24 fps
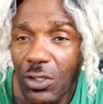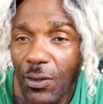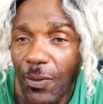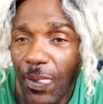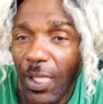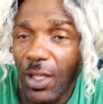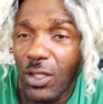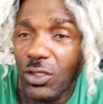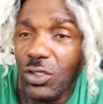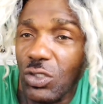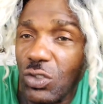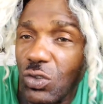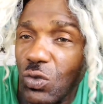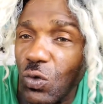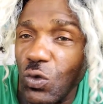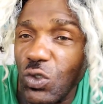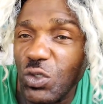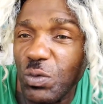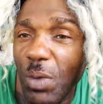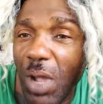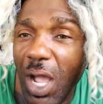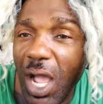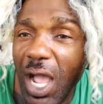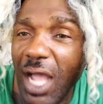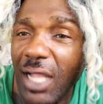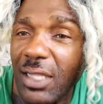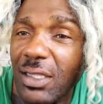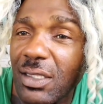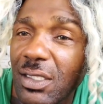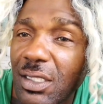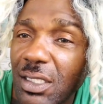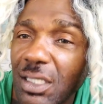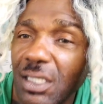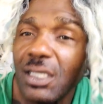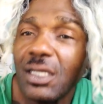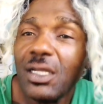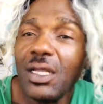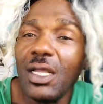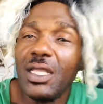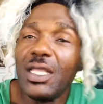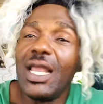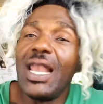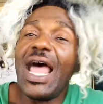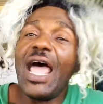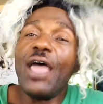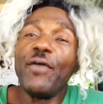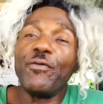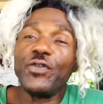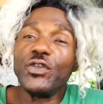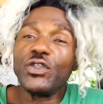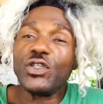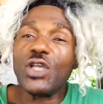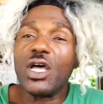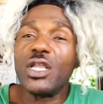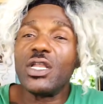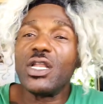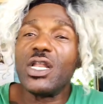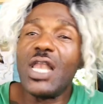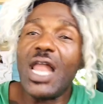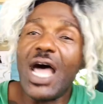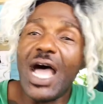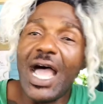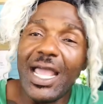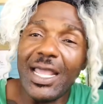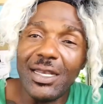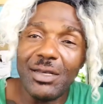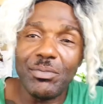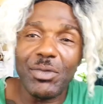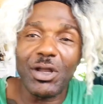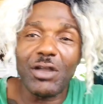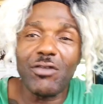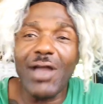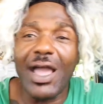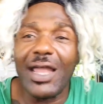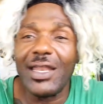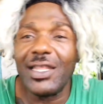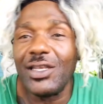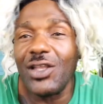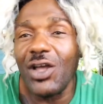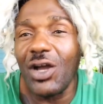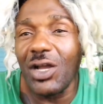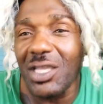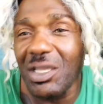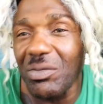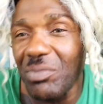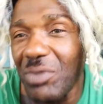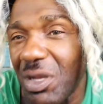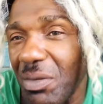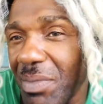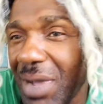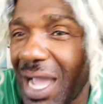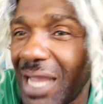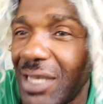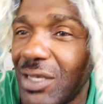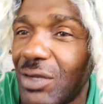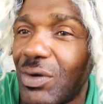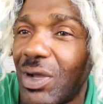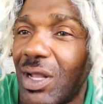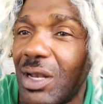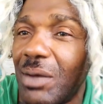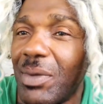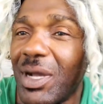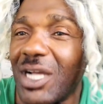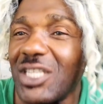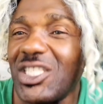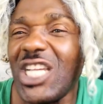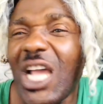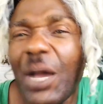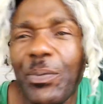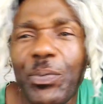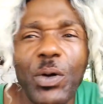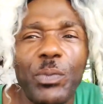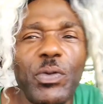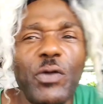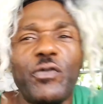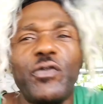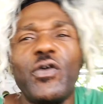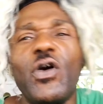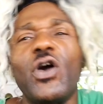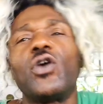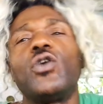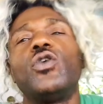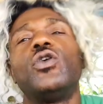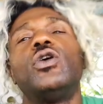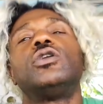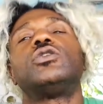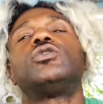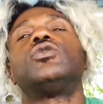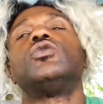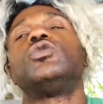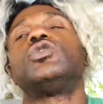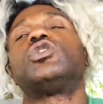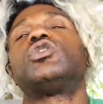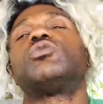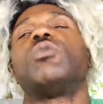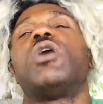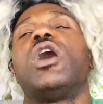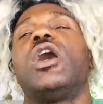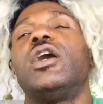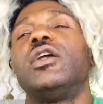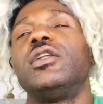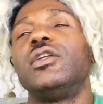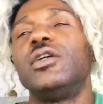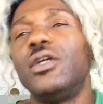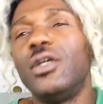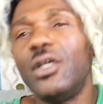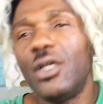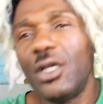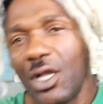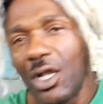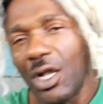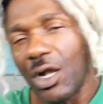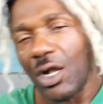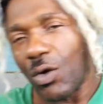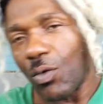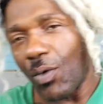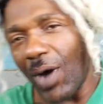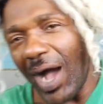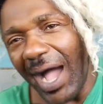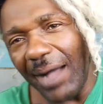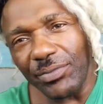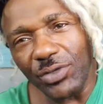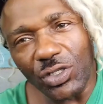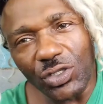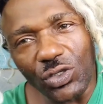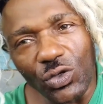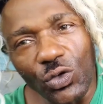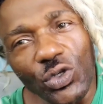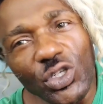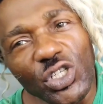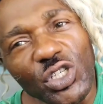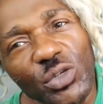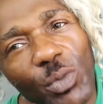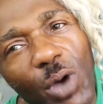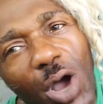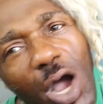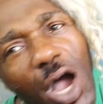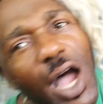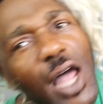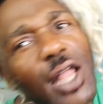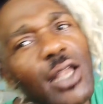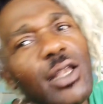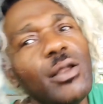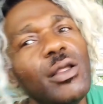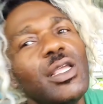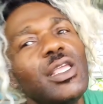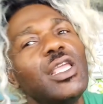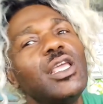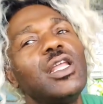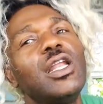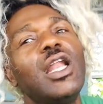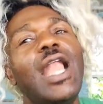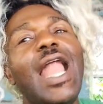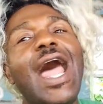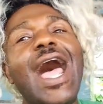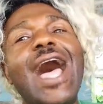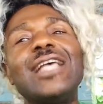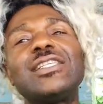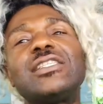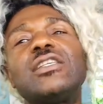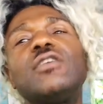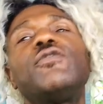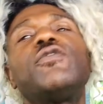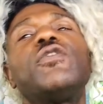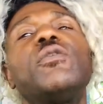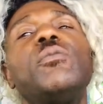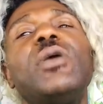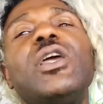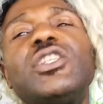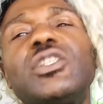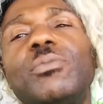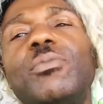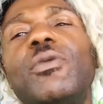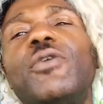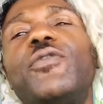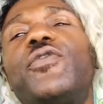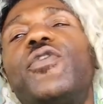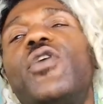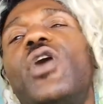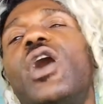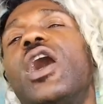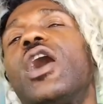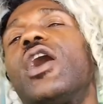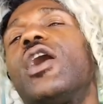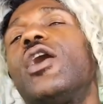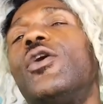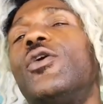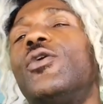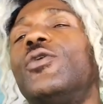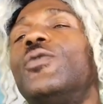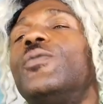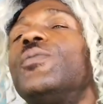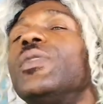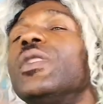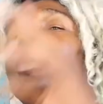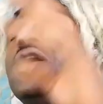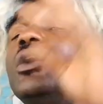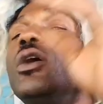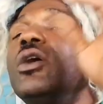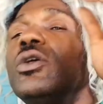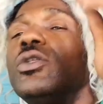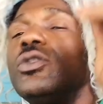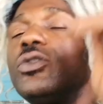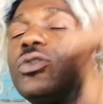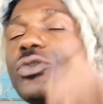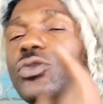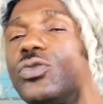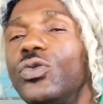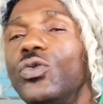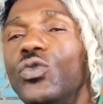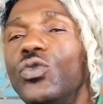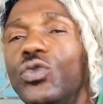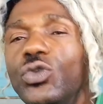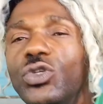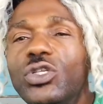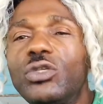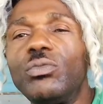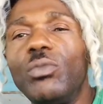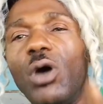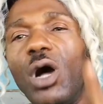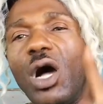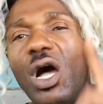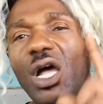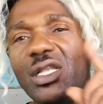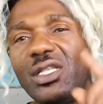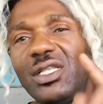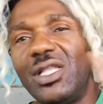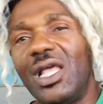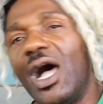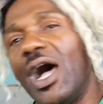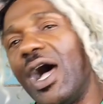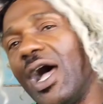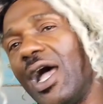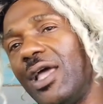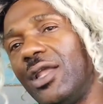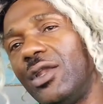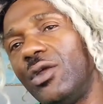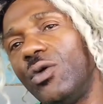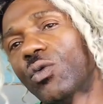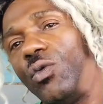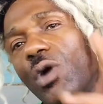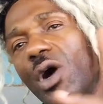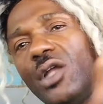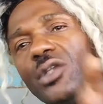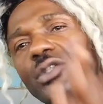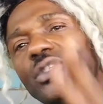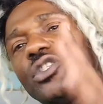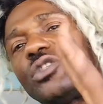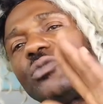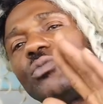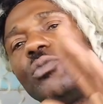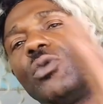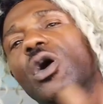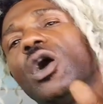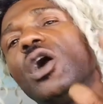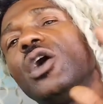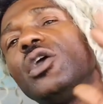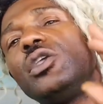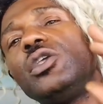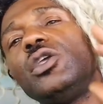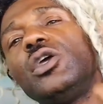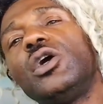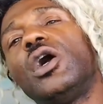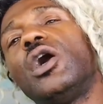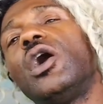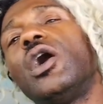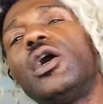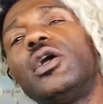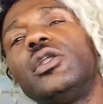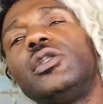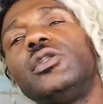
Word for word: So Too Smart, your life is on the line. My granny don't give me the manual. I'm going to chop up your fuck all Too Smart. Why i am Too Smart? and get the last information before I go. Too Smart died in one smart yard.